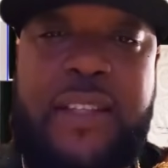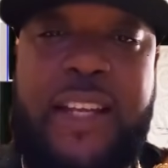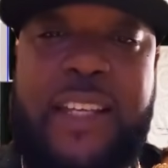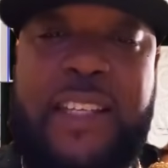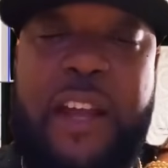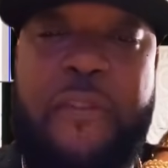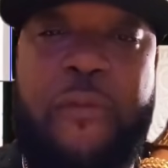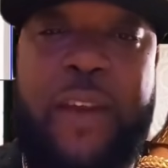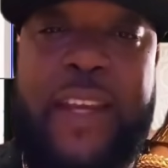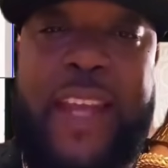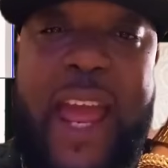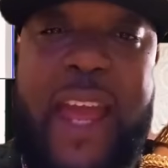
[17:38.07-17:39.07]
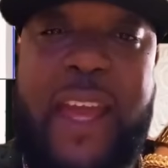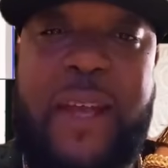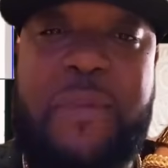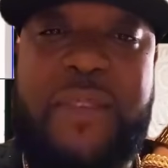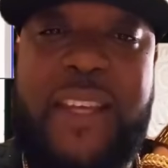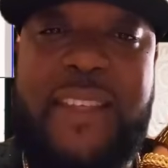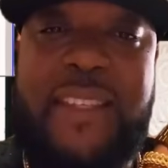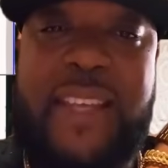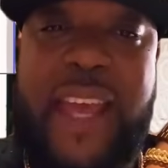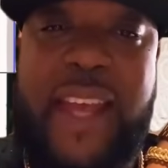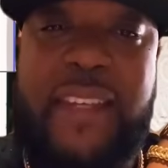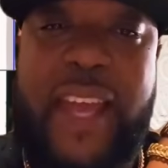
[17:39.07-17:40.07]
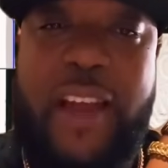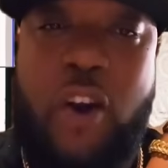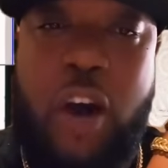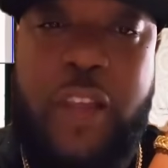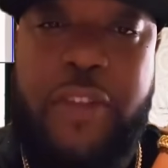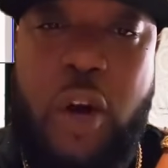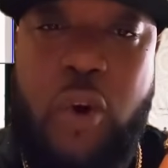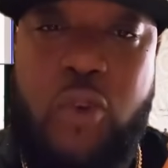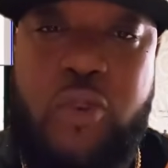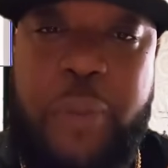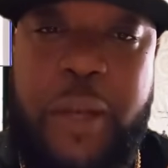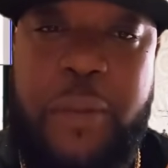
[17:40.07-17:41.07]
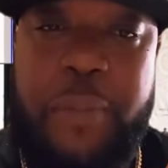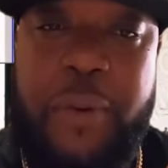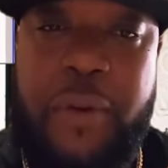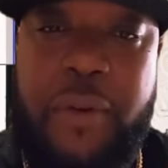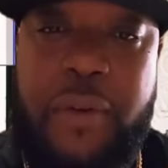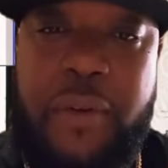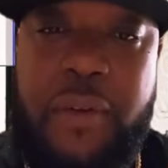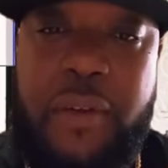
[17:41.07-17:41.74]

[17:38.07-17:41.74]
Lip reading: to different names and said they are those people?